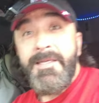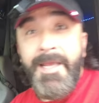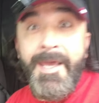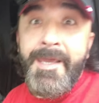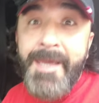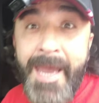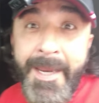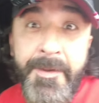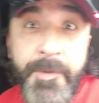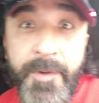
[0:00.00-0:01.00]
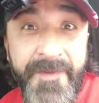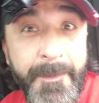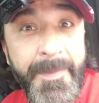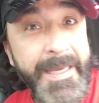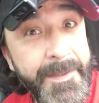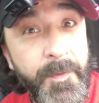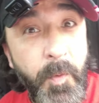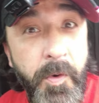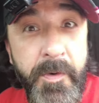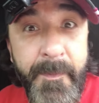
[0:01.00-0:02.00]
Today, I don't know if I'm making the
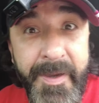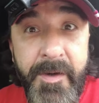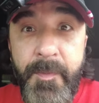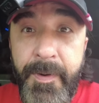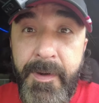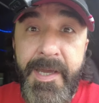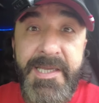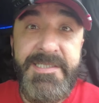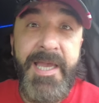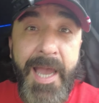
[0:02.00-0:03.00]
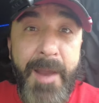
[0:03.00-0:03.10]
world a better place.